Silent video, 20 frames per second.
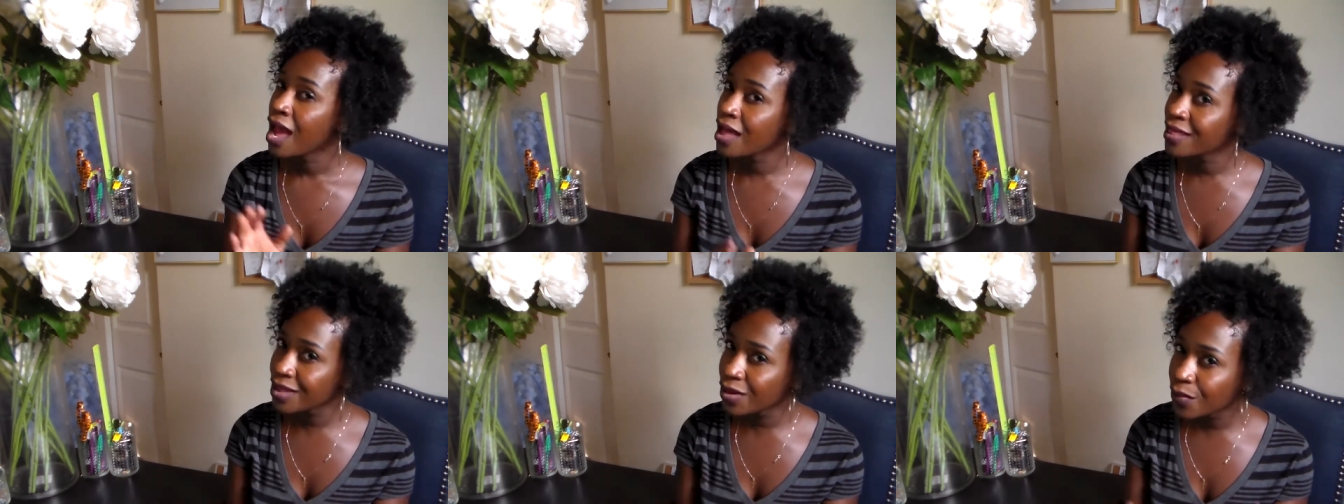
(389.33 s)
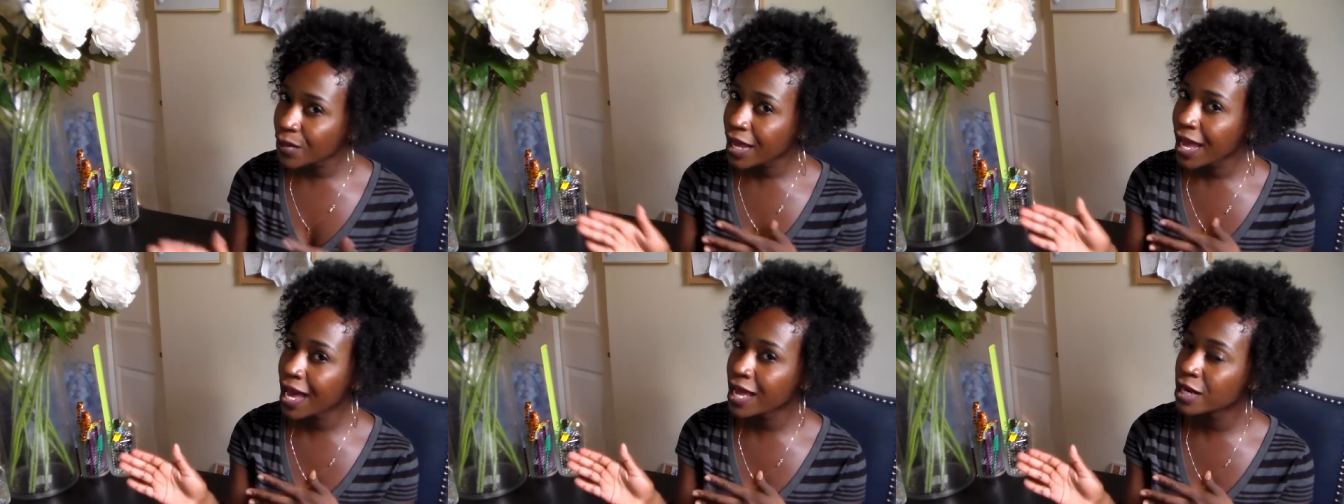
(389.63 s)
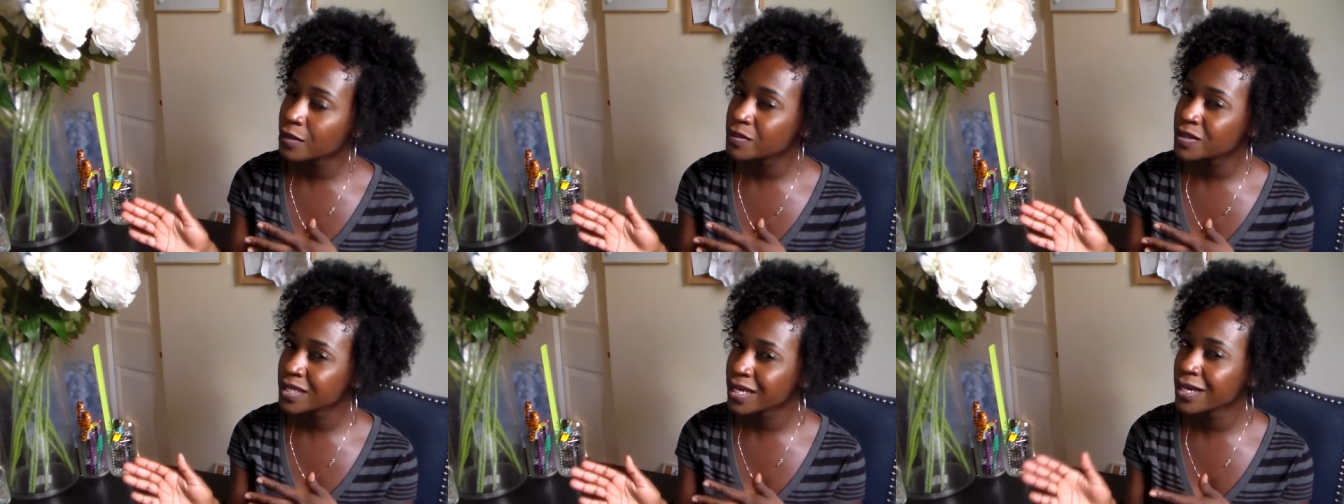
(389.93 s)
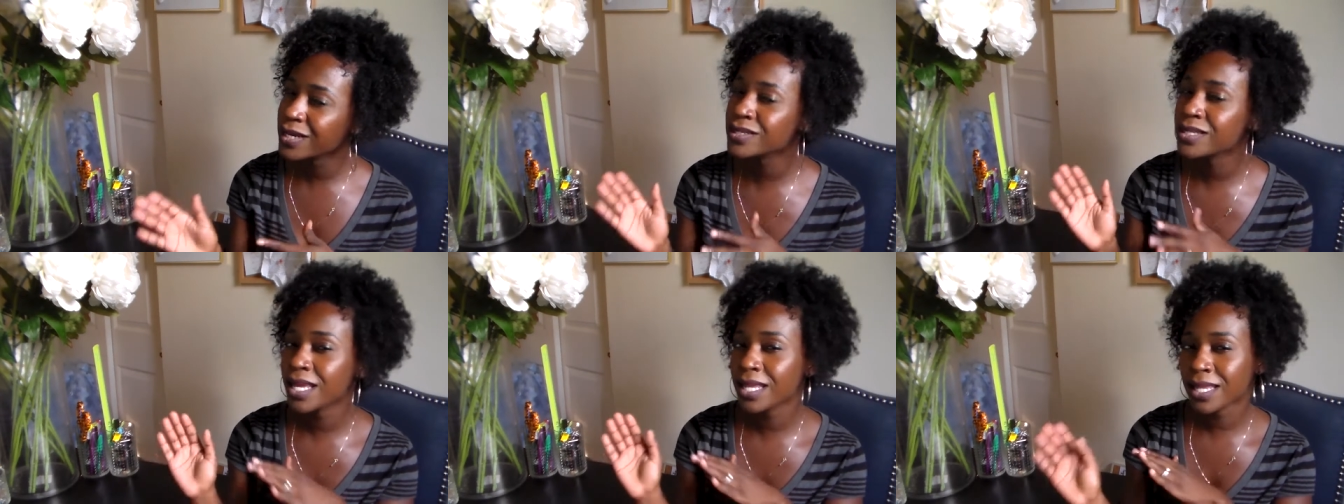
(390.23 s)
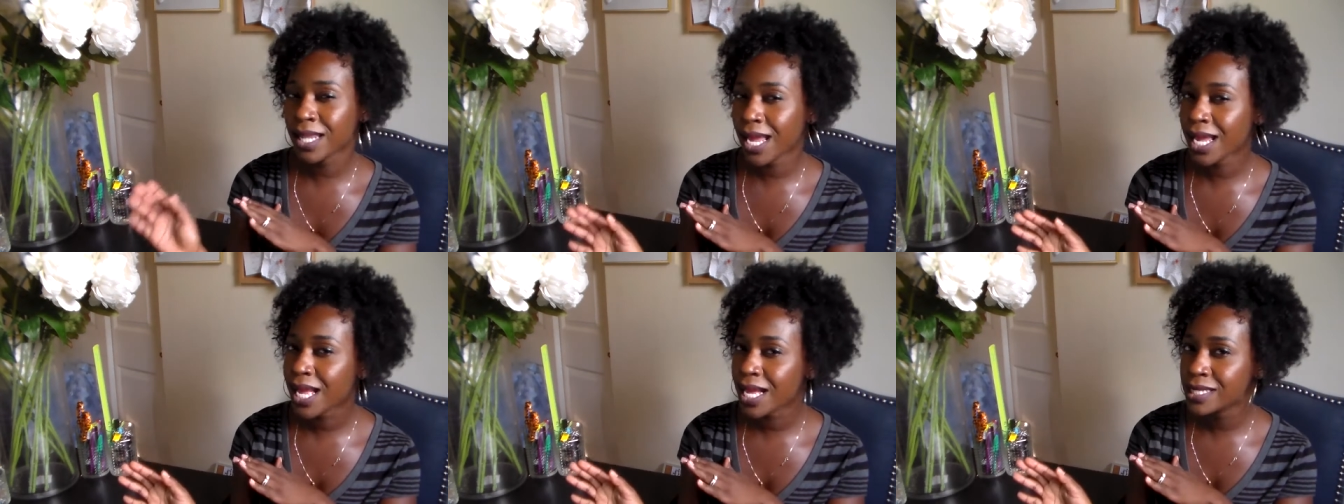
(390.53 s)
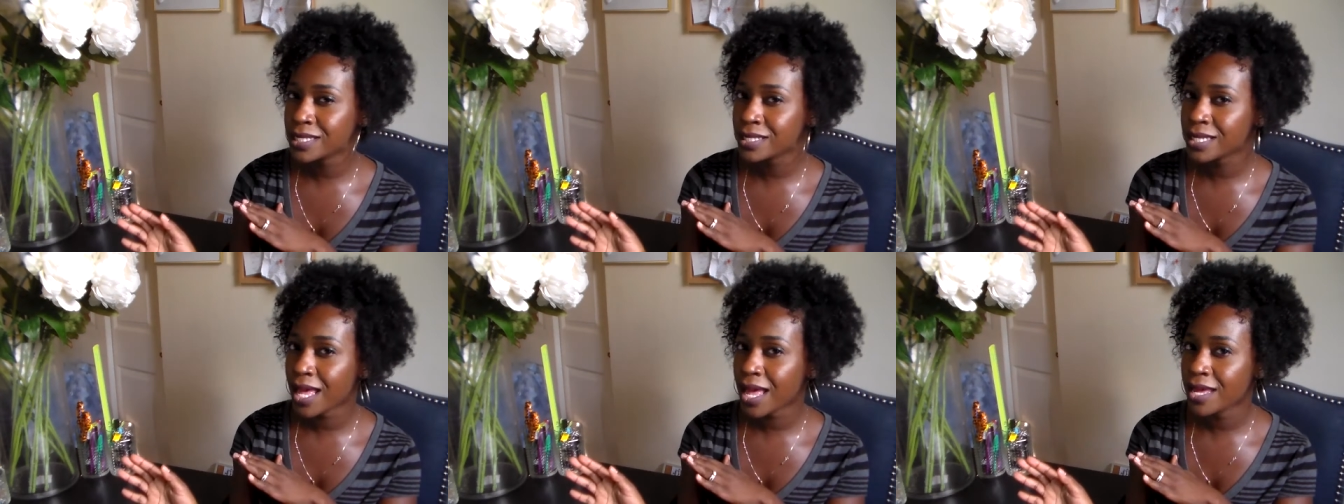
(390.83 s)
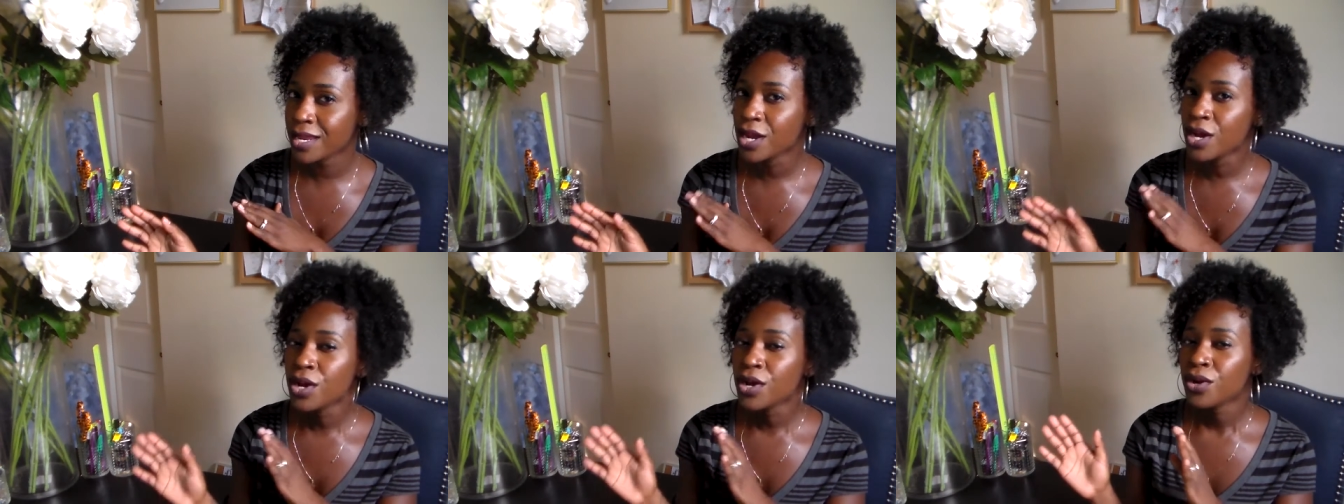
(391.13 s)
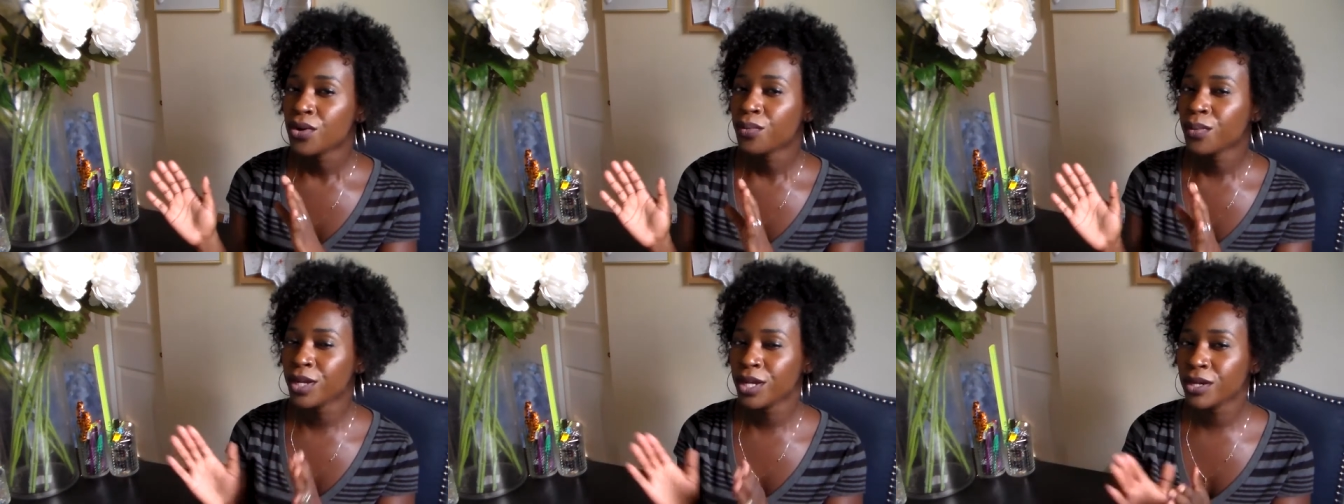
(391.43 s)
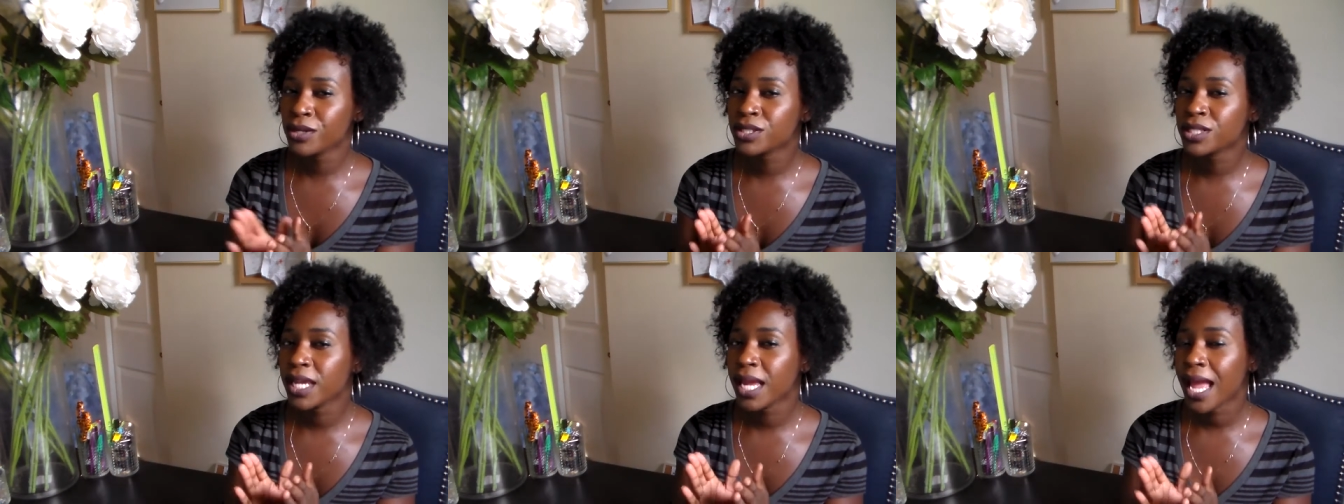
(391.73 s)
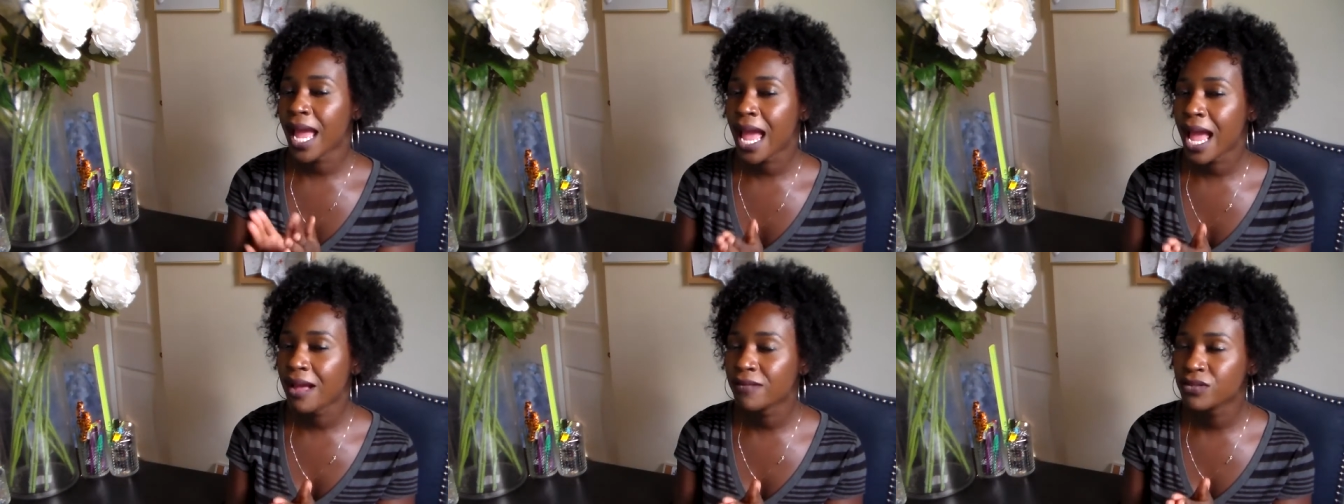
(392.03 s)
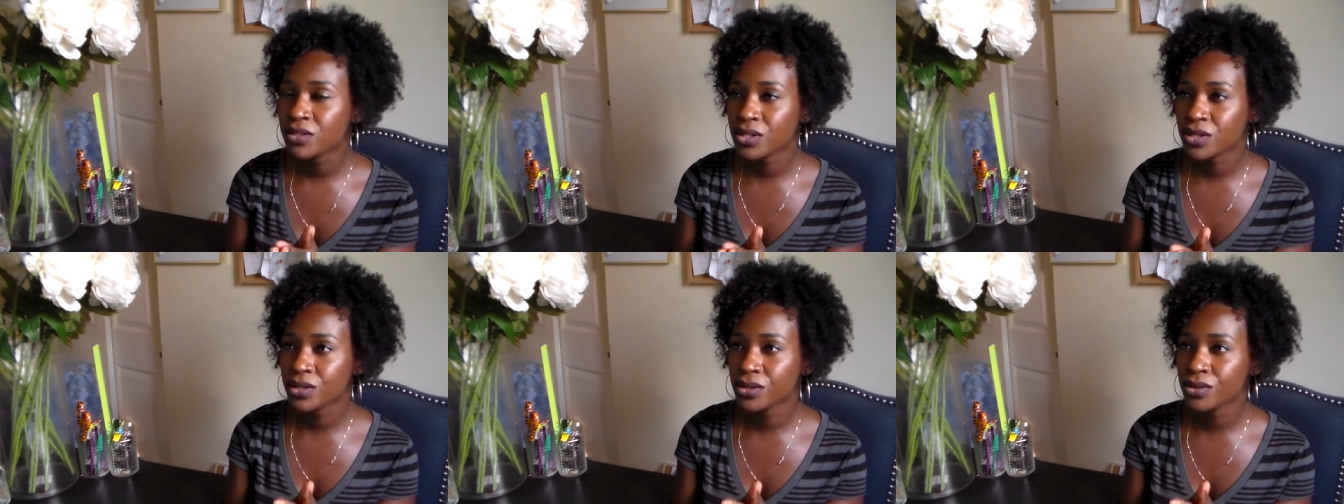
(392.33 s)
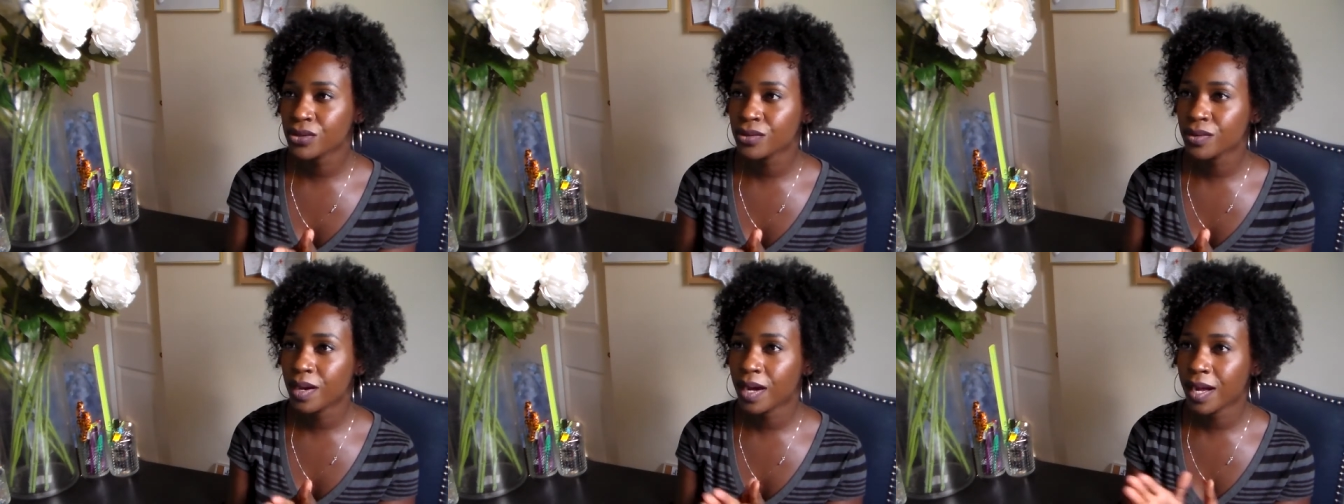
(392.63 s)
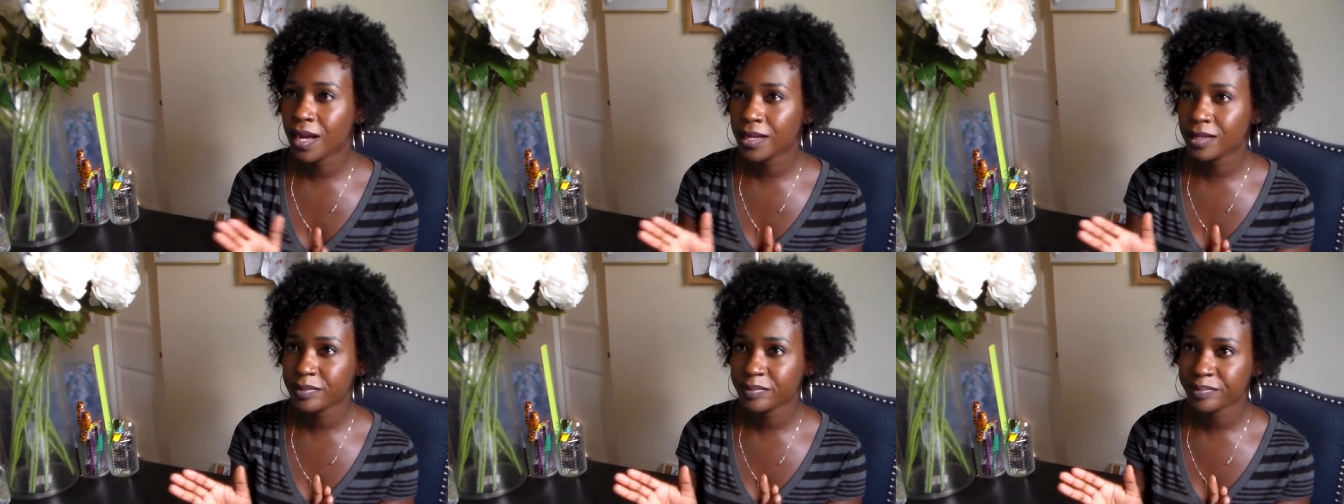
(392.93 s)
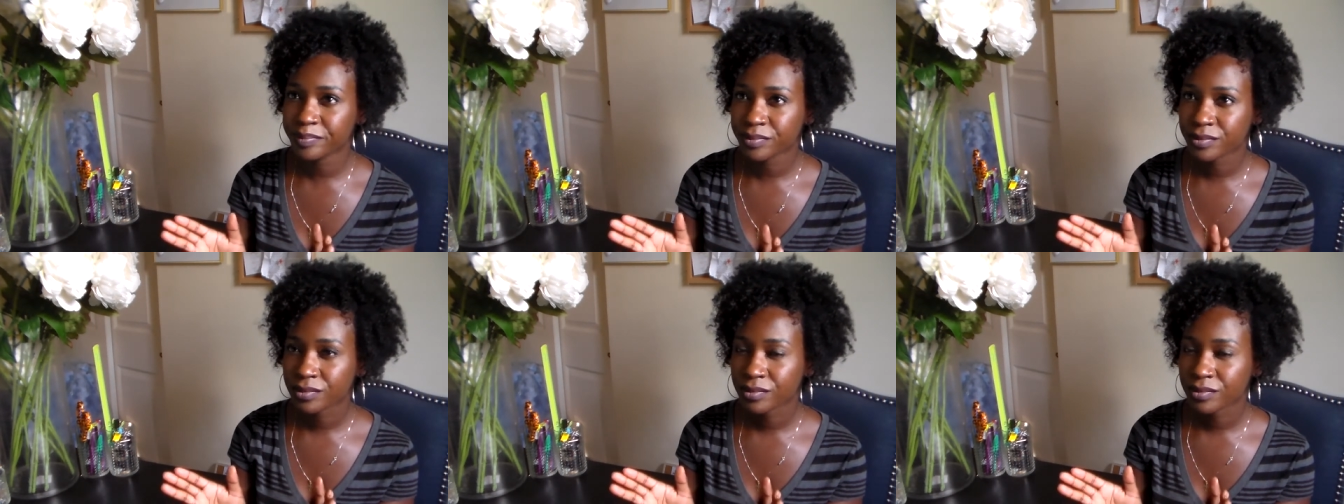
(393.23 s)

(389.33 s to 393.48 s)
and then we head upstairs and like I said we usually have to um,